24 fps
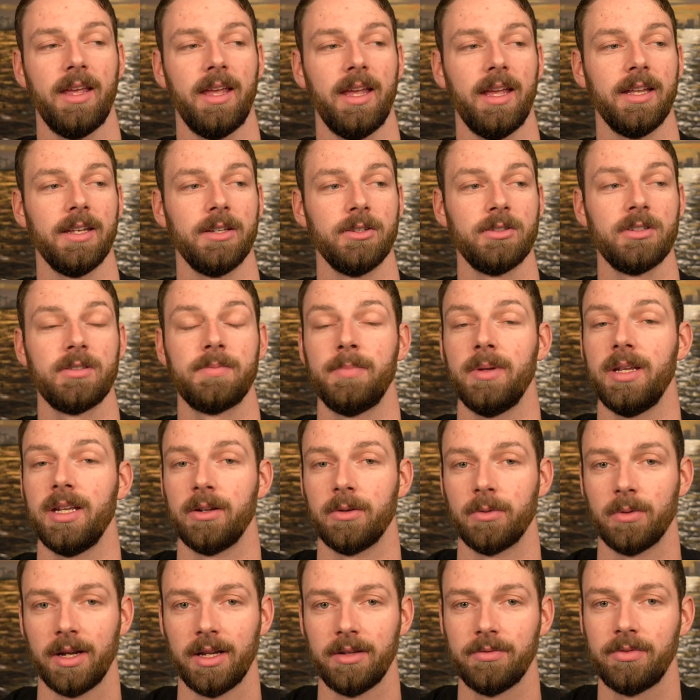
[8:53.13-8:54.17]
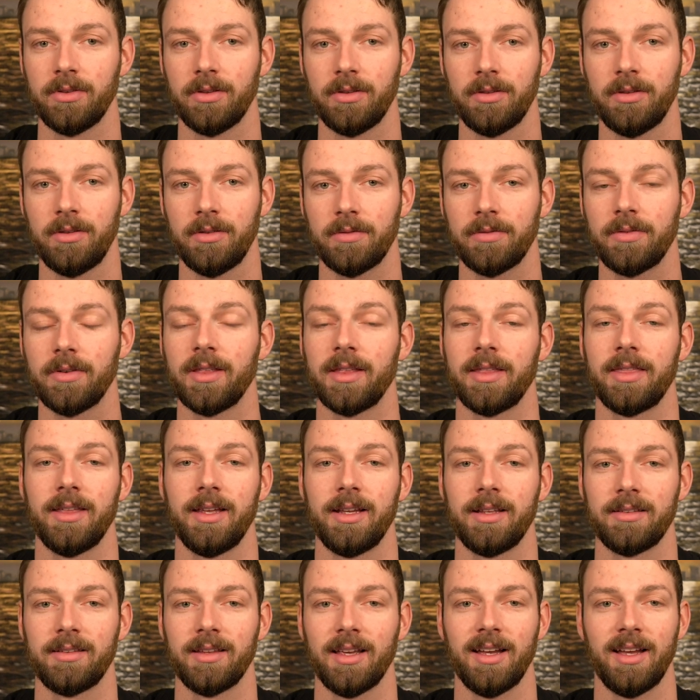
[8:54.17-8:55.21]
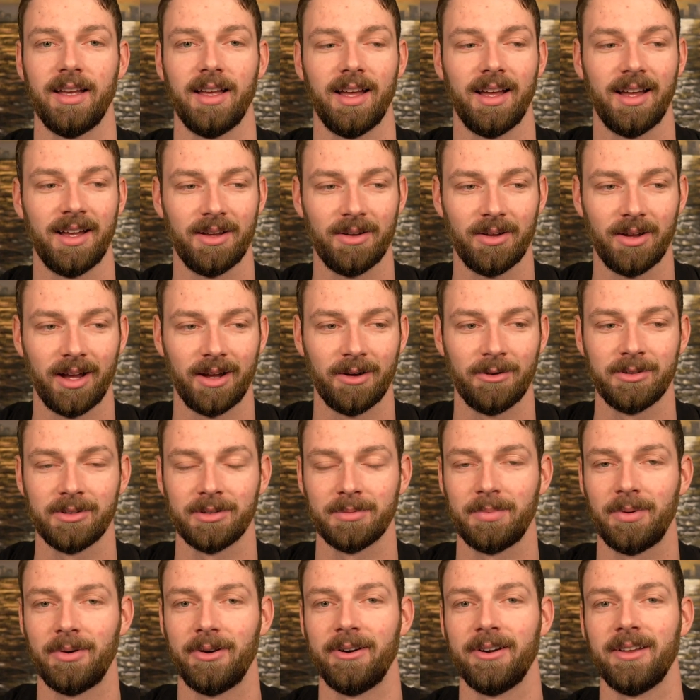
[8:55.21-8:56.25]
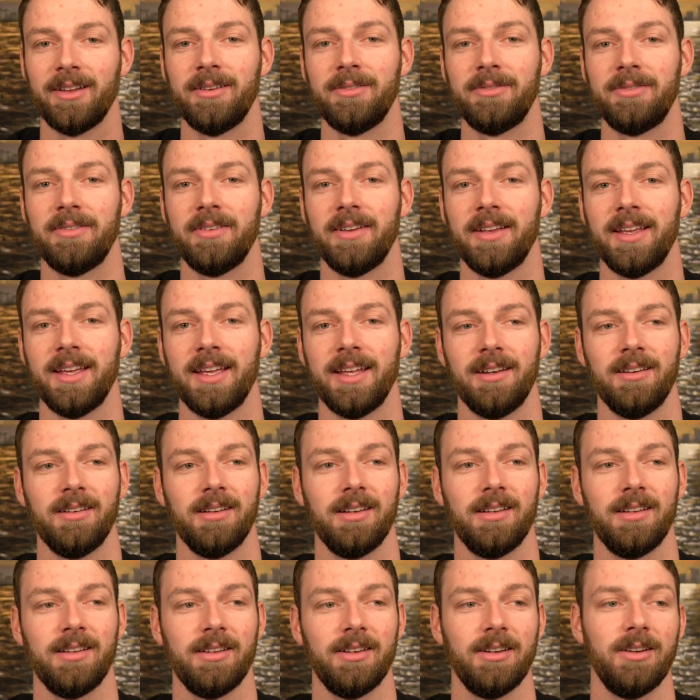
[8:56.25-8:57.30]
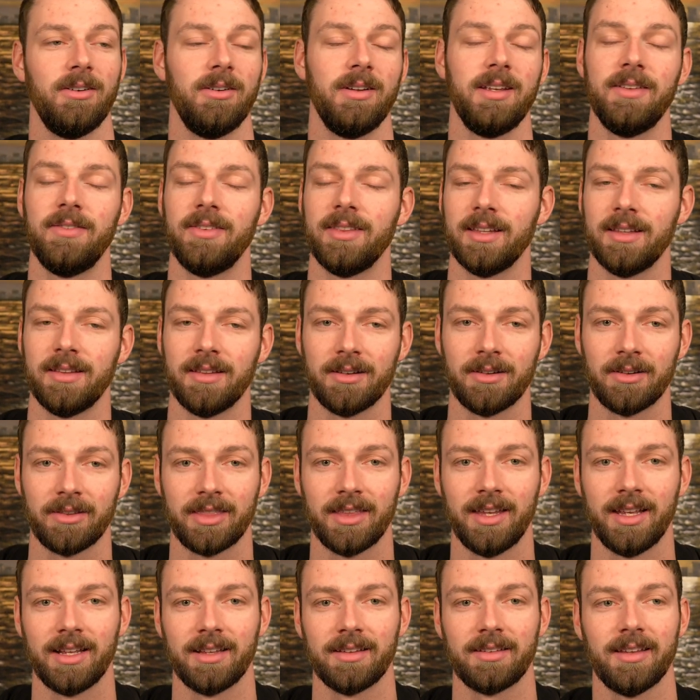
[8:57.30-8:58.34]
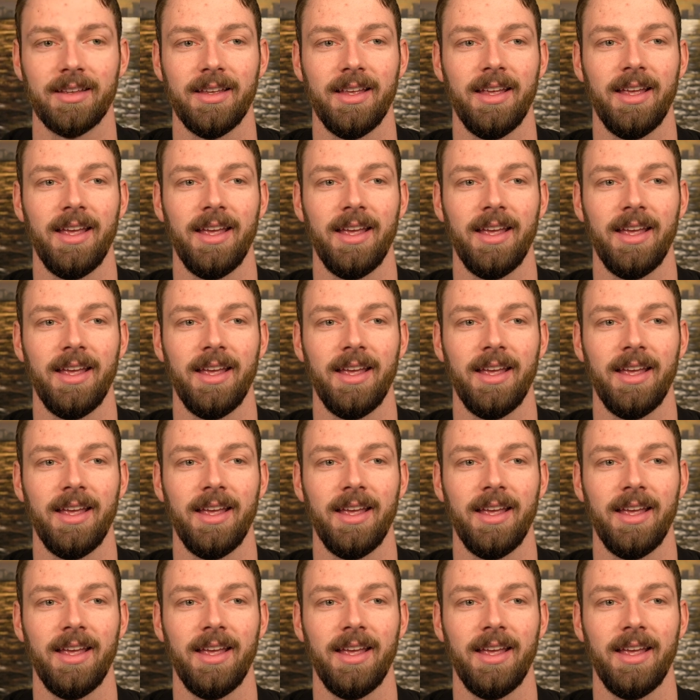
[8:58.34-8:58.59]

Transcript: and just being grateful for the things that I was a part of, and, even the little things,